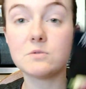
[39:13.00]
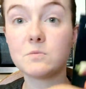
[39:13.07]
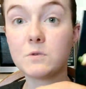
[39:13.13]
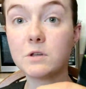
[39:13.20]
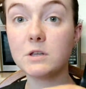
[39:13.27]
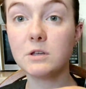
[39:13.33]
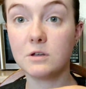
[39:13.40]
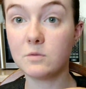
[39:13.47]
a
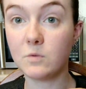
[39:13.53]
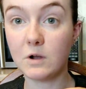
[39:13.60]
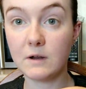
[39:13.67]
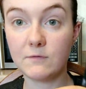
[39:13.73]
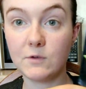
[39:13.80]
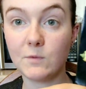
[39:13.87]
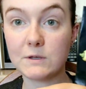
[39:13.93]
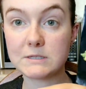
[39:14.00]
really good
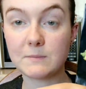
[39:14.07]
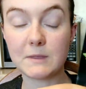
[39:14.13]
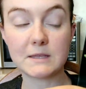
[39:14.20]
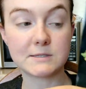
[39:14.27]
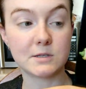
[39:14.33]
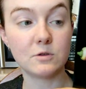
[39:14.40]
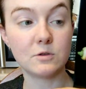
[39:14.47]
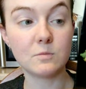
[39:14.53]
one if you want something
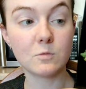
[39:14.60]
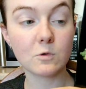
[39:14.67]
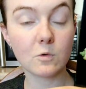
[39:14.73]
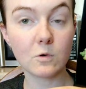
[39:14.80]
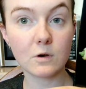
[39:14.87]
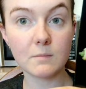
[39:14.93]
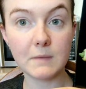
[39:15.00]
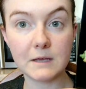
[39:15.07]
that's a little
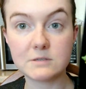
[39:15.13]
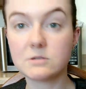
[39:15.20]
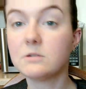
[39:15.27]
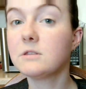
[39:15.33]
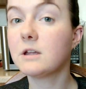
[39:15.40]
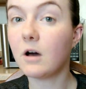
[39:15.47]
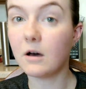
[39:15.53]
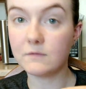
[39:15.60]
more
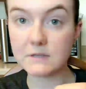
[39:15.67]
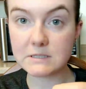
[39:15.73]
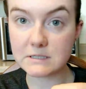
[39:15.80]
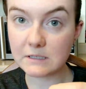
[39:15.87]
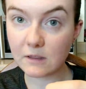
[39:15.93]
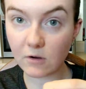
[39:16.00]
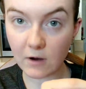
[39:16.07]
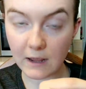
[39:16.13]
ornamental. Then
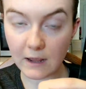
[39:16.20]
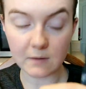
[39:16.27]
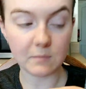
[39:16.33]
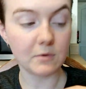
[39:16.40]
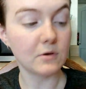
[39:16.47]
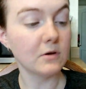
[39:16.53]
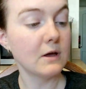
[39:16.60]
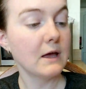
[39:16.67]
obviously they're
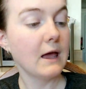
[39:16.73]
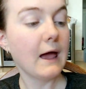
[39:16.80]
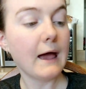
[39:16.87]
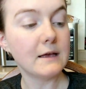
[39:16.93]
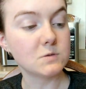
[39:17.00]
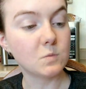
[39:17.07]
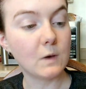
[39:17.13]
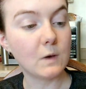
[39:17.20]
edible as